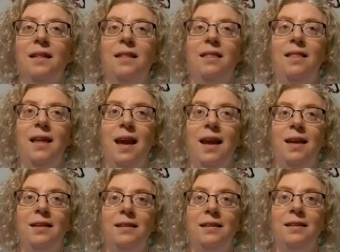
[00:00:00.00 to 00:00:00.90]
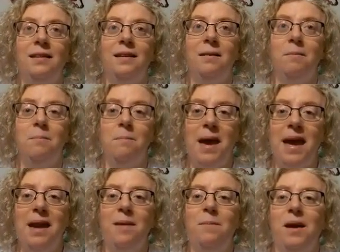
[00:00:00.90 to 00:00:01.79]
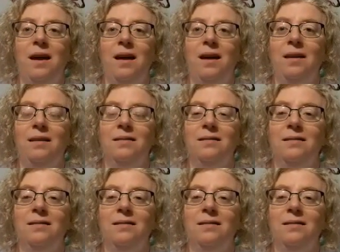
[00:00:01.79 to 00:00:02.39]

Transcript: then maybe